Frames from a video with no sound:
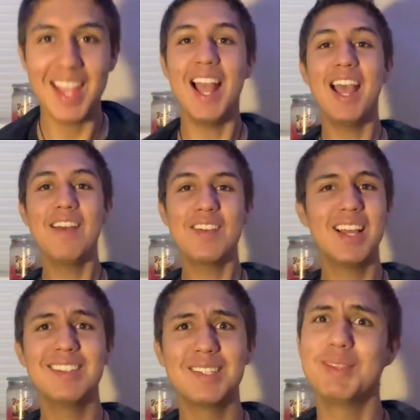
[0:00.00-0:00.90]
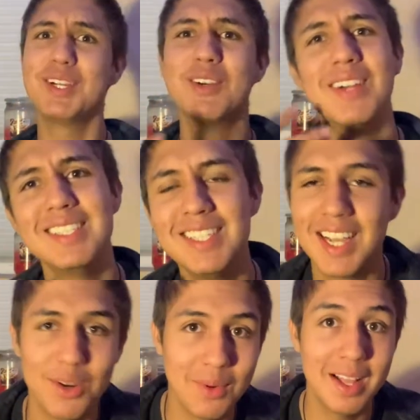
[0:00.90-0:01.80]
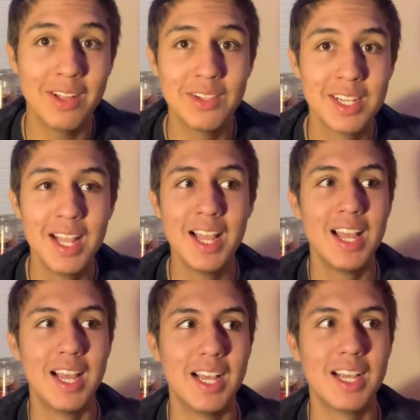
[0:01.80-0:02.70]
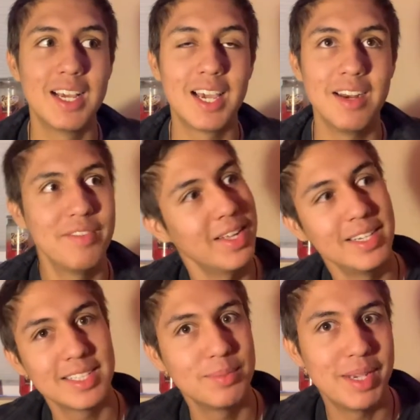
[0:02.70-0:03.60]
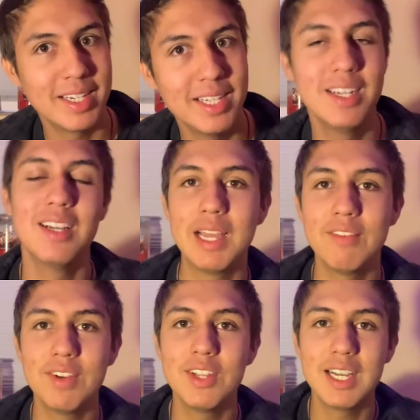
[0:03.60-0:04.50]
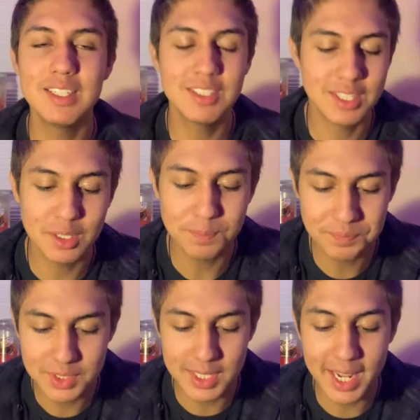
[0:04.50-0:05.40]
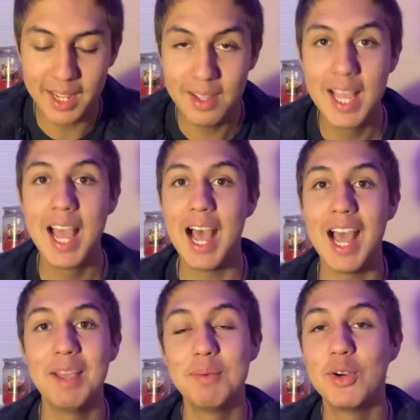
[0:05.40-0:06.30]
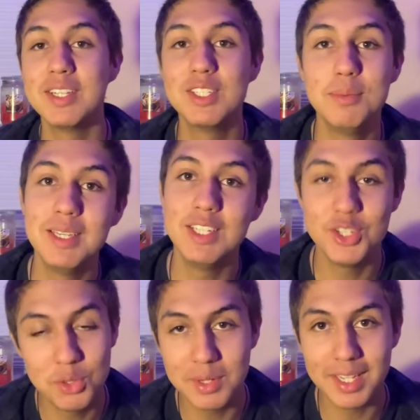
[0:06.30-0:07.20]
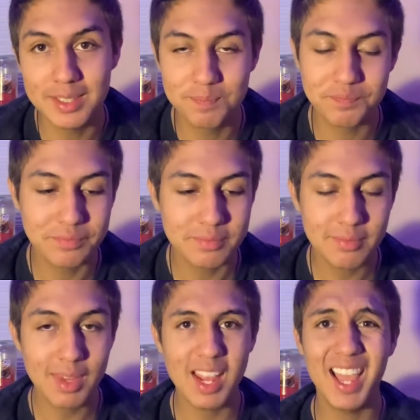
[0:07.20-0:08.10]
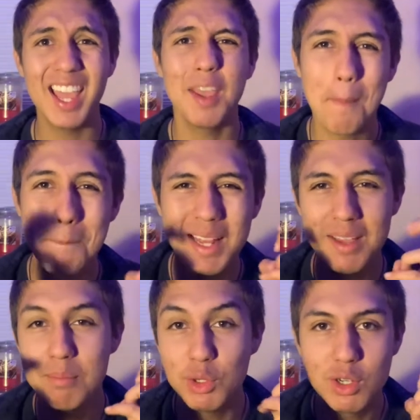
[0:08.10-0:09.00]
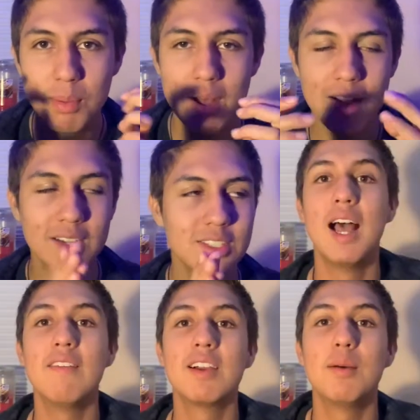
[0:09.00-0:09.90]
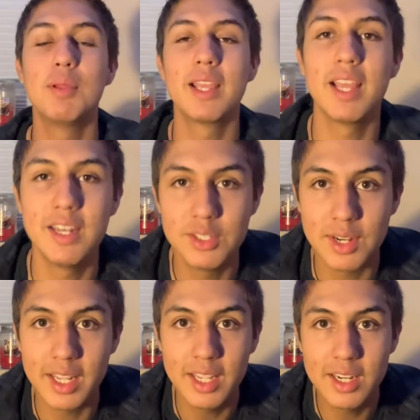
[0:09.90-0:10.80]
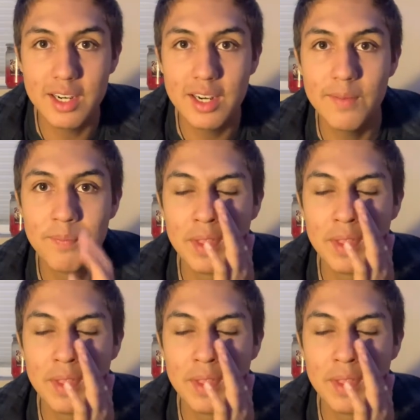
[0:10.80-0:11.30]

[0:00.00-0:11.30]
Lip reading: I have kind of something crazy, kind of wild, kind of unexpected planned for you guys. So today, I am going to be doing a mini mukbang. I have a couple of candies right here.